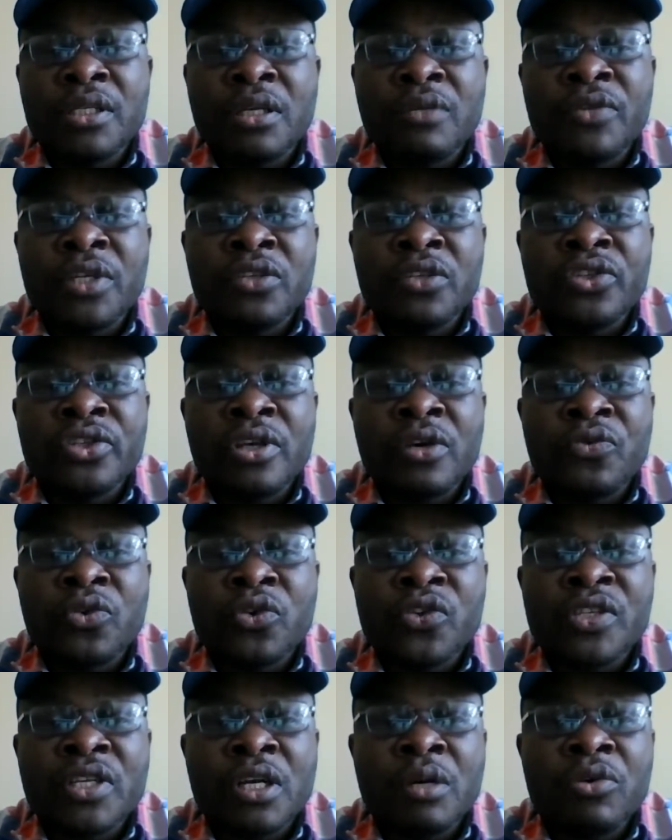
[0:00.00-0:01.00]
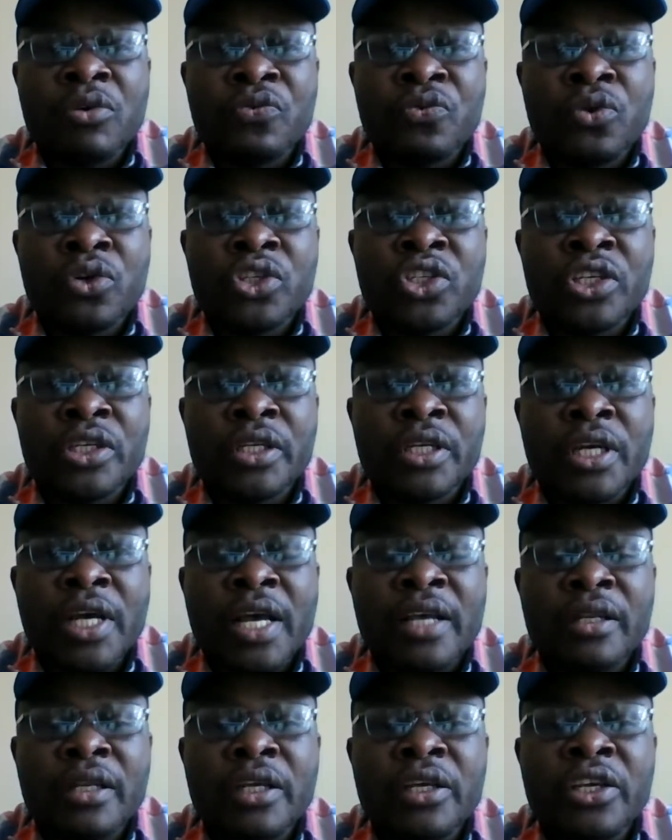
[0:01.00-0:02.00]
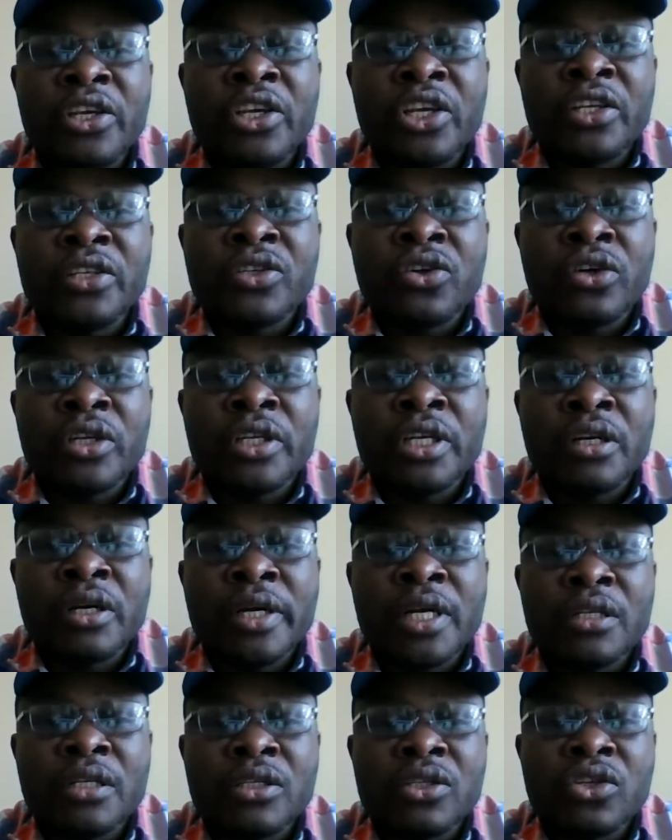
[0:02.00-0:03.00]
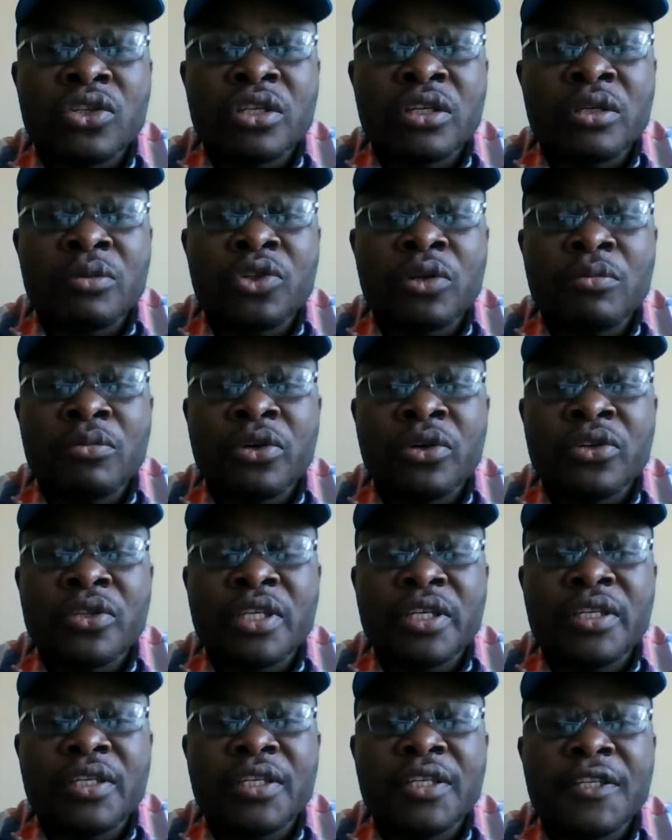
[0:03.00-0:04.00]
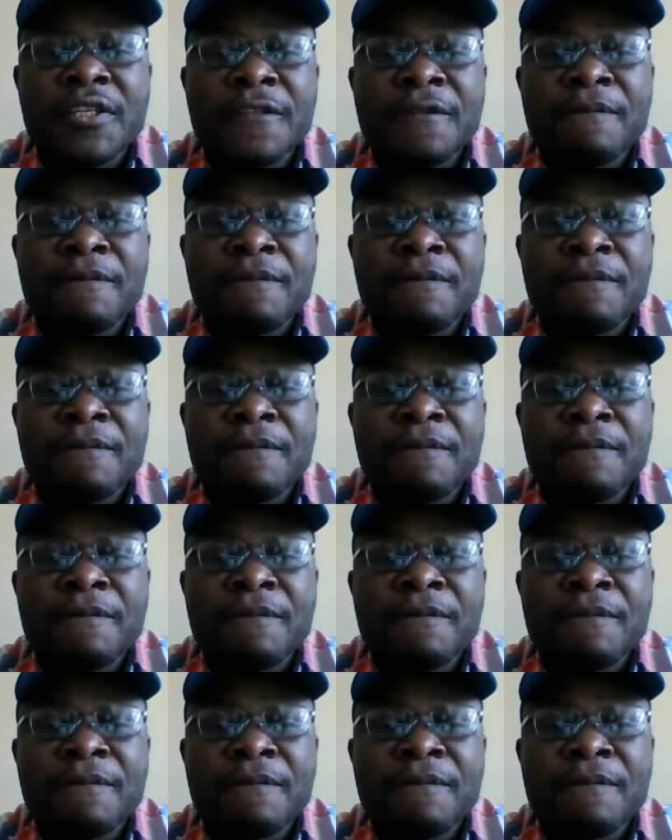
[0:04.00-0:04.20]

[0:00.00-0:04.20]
if this is your first time of watching, kindly hit on the red subscription button